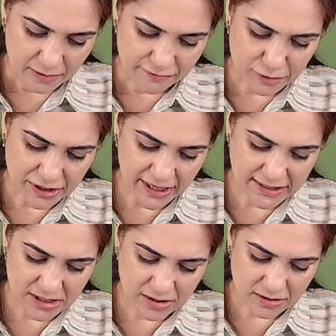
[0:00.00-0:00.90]
For the
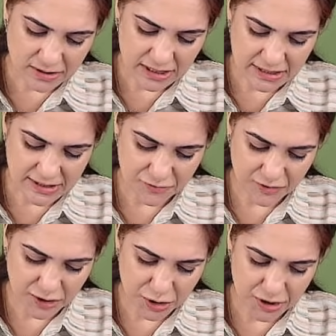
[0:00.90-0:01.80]
debtor, the
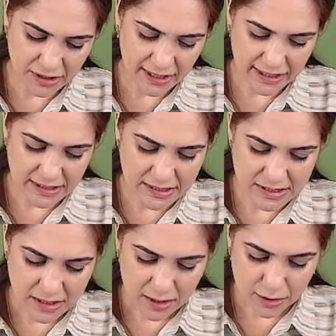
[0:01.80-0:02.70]
consideration
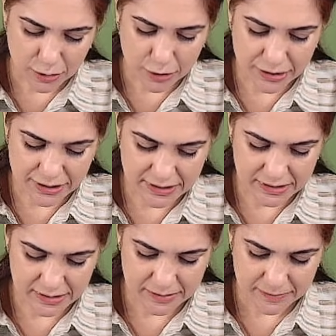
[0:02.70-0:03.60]
is
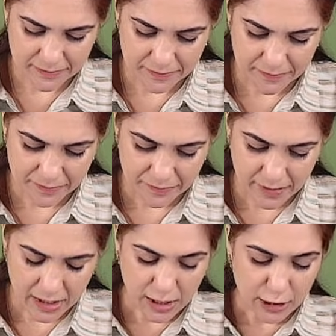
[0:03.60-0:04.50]
goods.
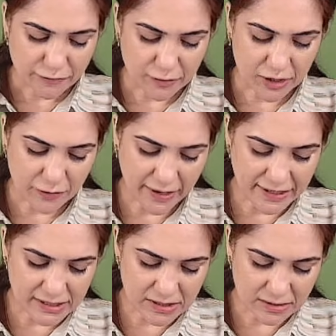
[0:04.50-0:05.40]
For the
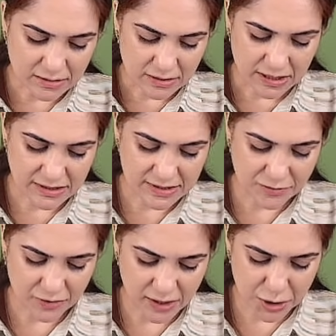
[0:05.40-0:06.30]
creditor,
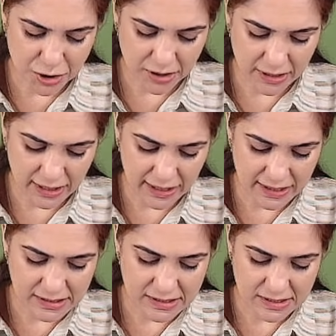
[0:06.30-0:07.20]
consideration
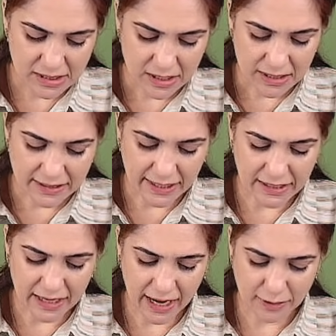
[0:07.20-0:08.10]
is
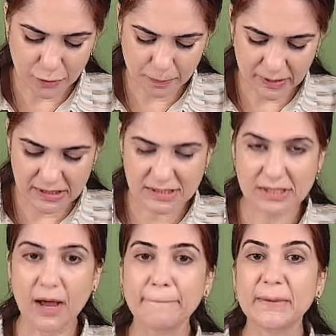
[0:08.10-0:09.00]
10 lakh rupees,
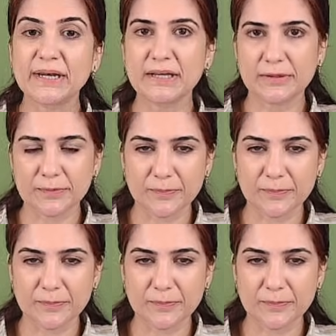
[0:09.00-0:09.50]
money.